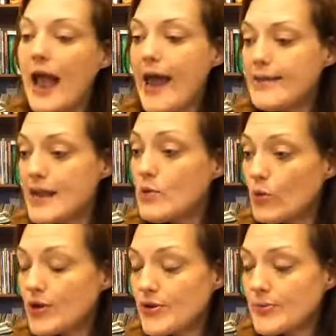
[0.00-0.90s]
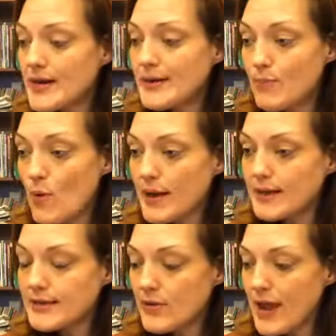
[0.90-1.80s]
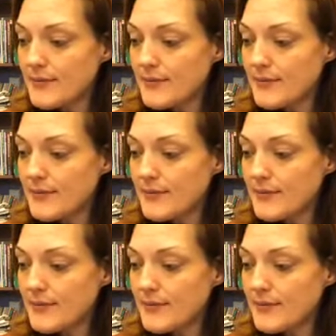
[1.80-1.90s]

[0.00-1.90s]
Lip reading: And then while you're reading, point, okay,